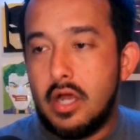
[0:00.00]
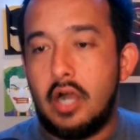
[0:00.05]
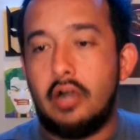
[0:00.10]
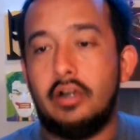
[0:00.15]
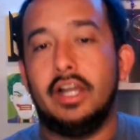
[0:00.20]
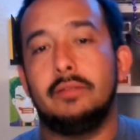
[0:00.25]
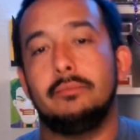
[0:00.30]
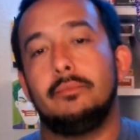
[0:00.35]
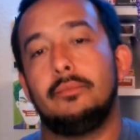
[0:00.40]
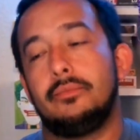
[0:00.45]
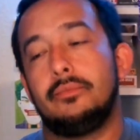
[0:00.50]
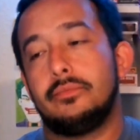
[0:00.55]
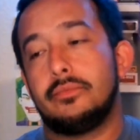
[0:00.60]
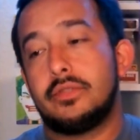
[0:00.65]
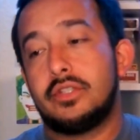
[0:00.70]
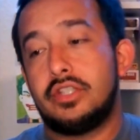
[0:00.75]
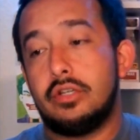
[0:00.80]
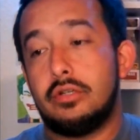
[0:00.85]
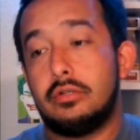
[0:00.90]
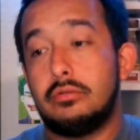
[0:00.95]
All right.
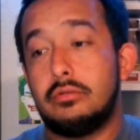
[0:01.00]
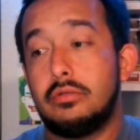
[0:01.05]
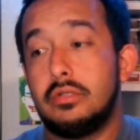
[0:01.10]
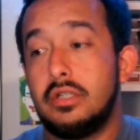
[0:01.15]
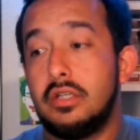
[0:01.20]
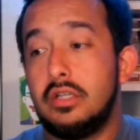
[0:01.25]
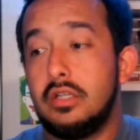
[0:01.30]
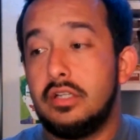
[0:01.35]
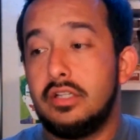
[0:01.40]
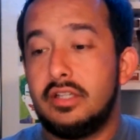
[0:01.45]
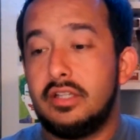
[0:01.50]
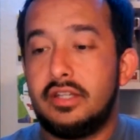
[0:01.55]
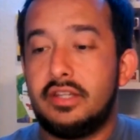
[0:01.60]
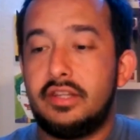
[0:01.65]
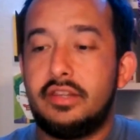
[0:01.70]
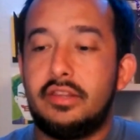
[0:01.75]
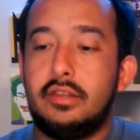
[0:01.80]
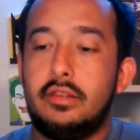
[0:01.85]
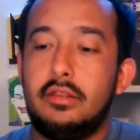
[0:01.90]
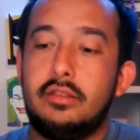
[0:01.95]
So
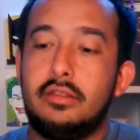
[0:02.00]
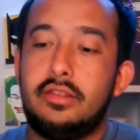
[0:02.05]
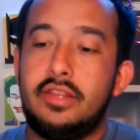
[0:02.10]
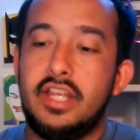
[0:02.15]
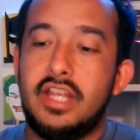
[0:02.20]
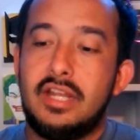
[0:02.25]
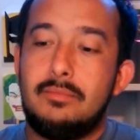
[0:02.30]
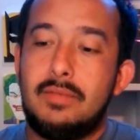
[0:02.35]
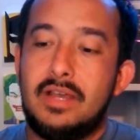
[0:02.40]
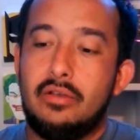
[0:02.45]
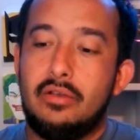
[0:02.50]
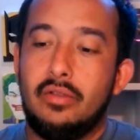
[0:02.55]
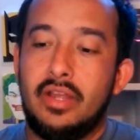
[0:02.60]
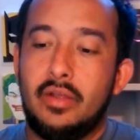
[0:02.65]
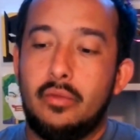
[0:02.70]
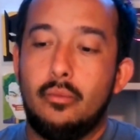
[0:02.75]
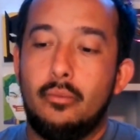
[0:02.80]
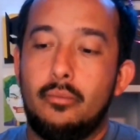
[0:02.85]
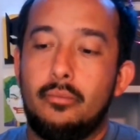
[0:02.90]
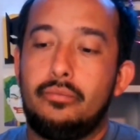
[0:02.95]
thinking about
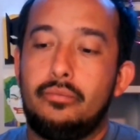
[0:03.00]
like